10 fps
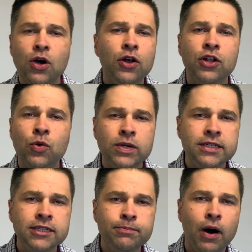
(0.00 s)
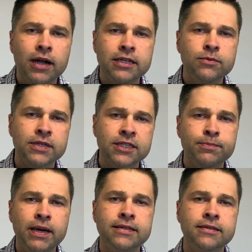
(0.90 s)
on anointing the body with
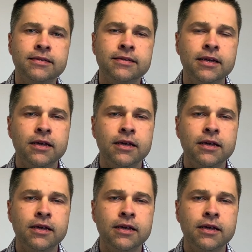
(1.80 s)
spices.